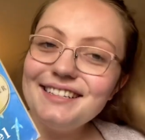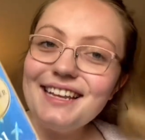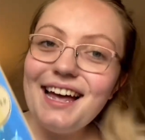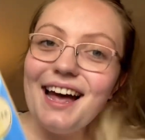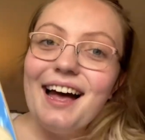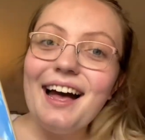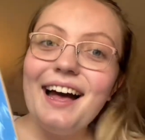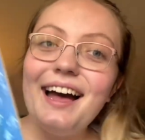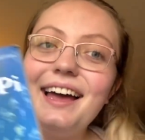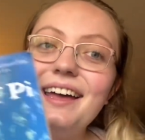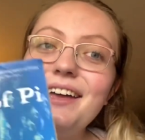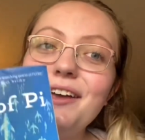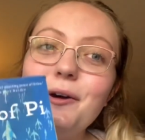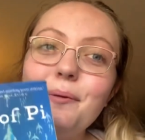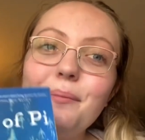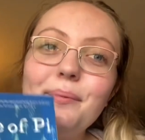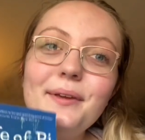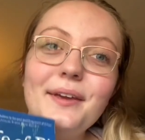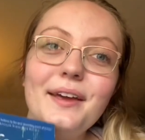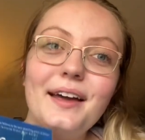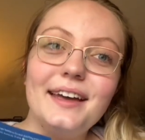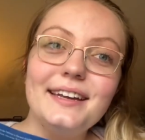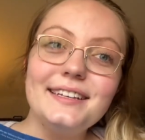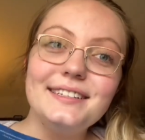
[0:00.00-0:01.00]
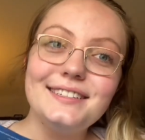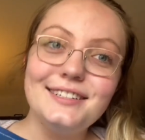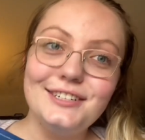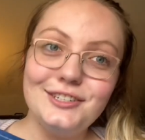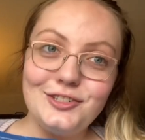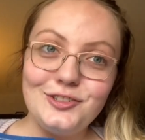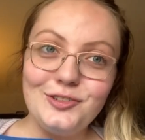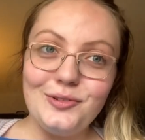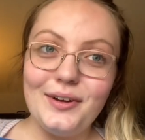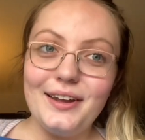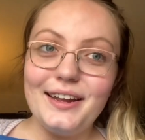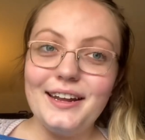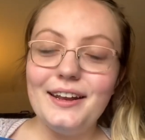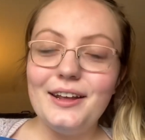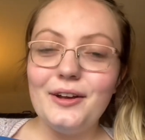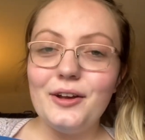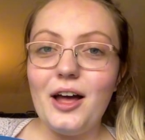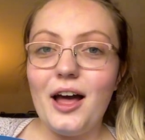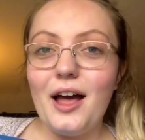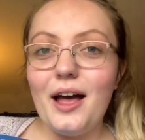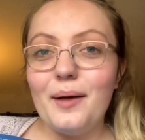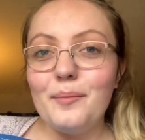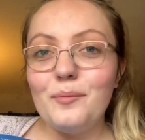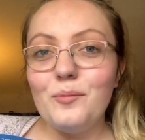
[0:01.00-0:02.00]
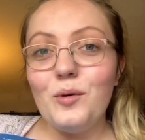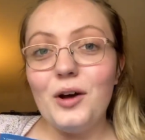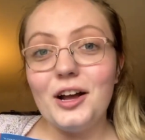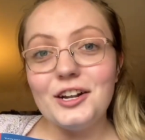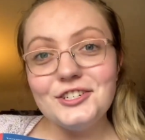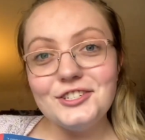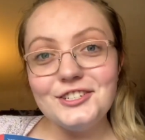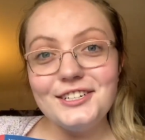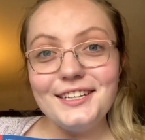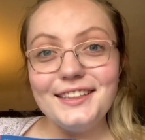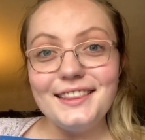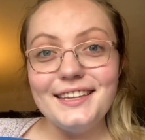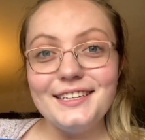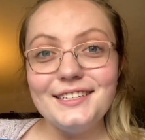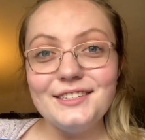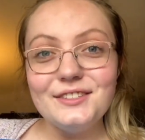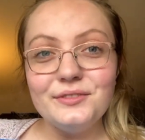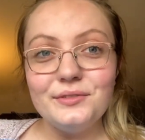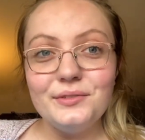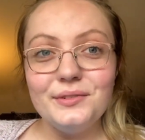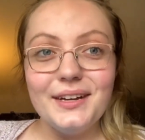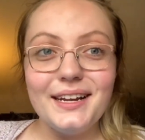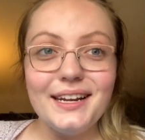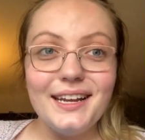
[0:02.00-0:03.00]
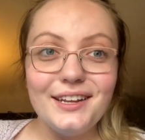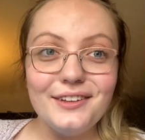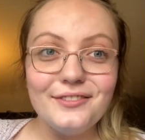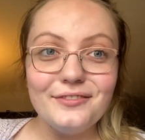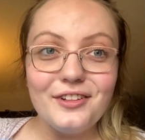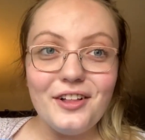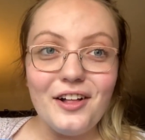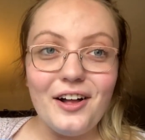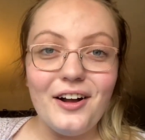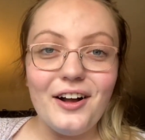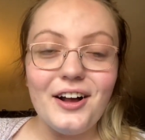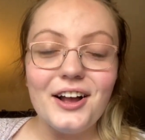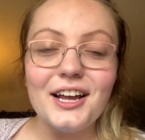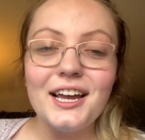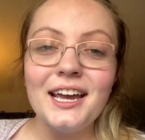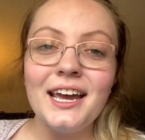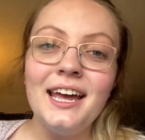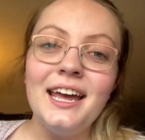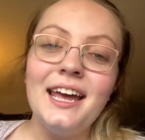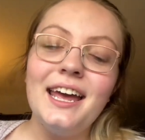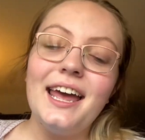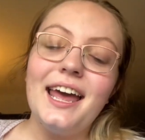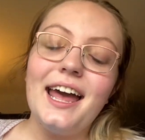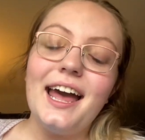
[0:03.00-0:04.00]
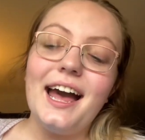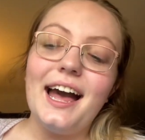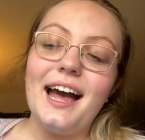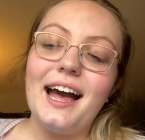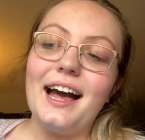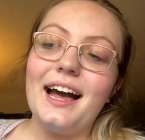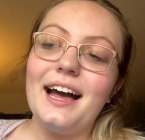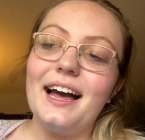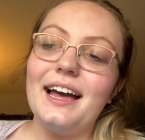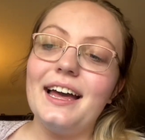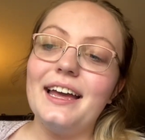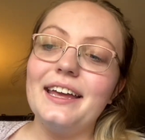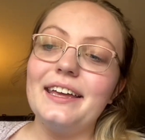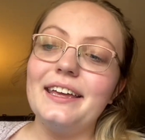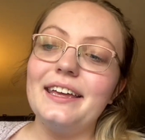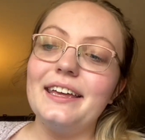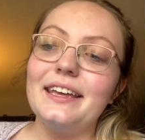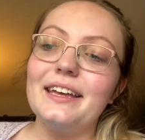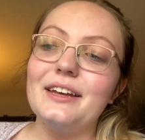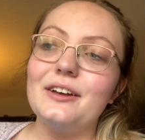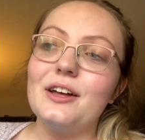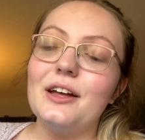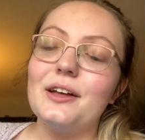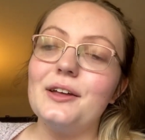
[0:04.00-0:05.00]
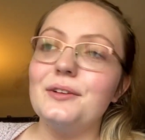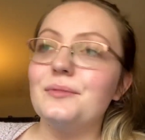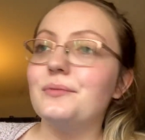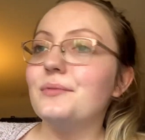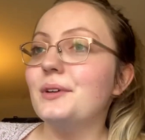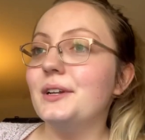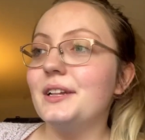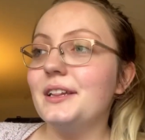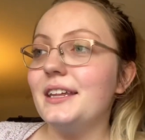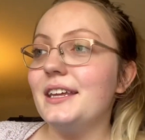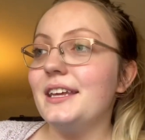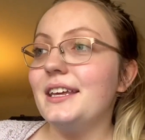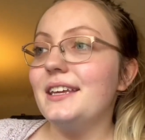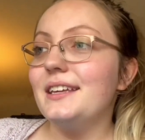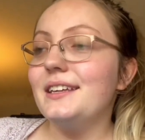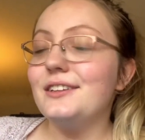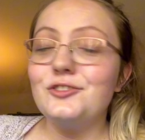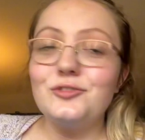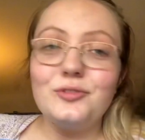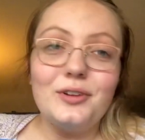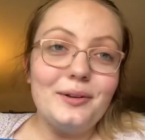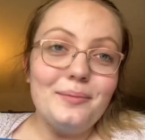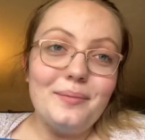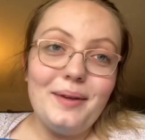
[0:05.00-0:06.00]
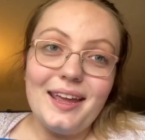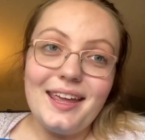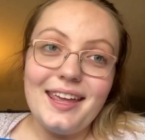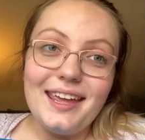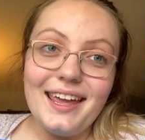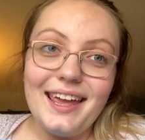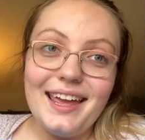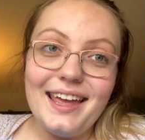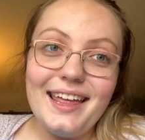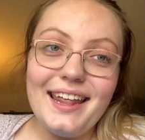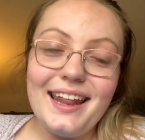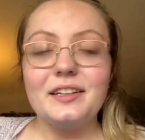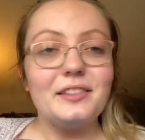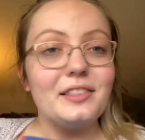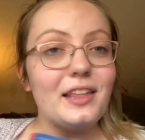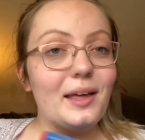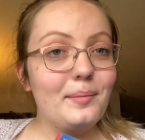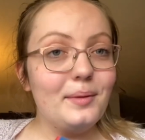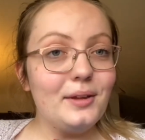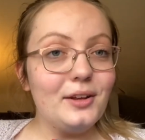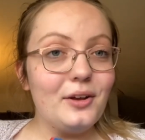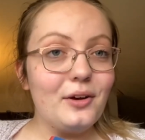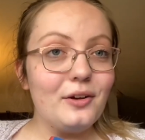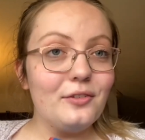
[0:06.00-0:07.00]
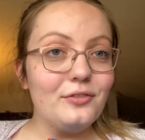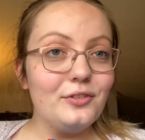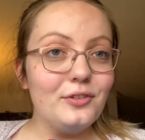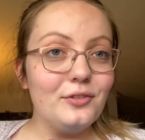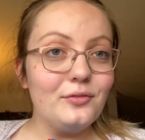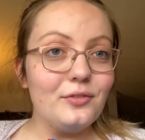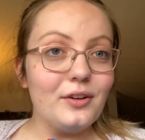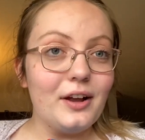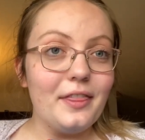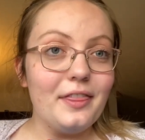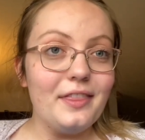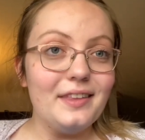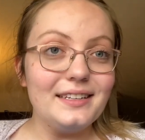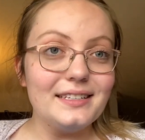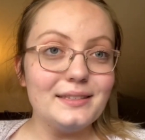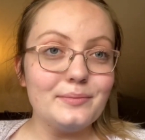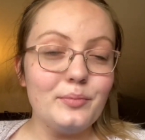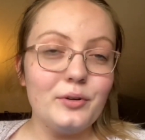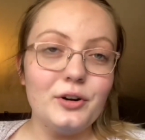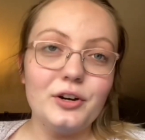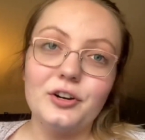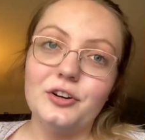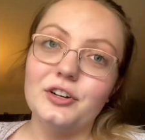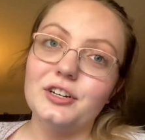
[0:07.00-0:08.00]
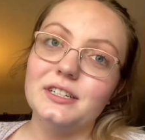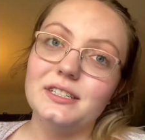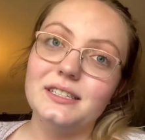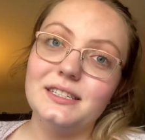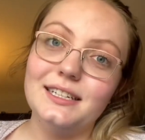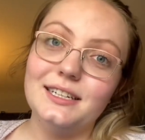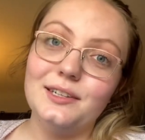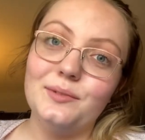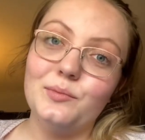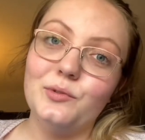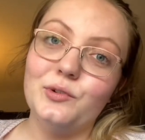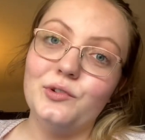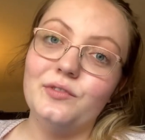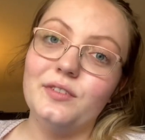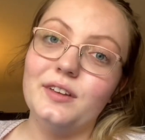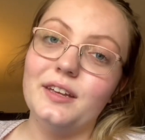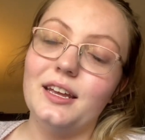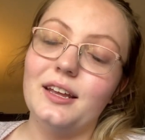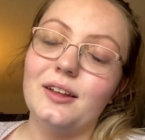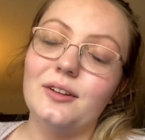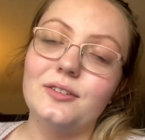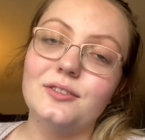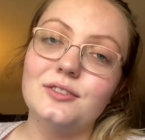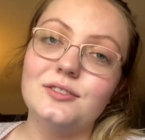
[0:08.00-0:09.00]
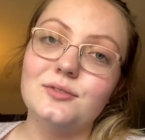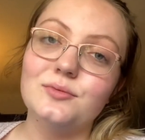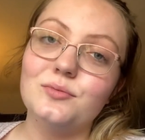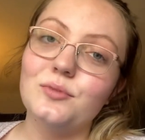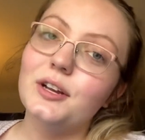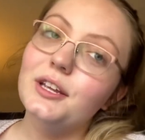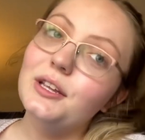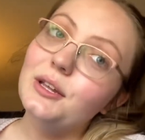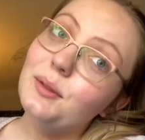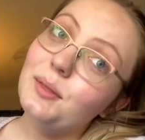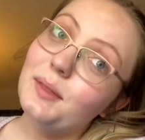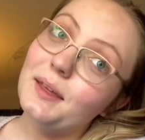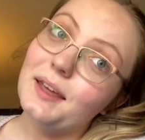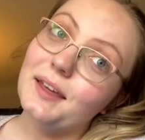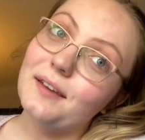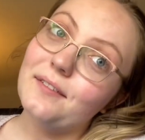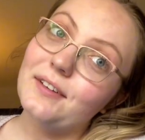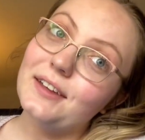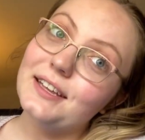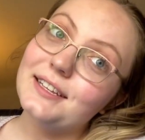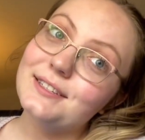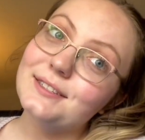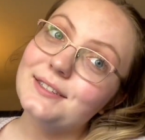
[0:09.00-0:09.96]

I hope you guys enjoyed watching this reading vlog. I really enjoyed making it. Let me know if you've read this book or seen the movie and what you think of it.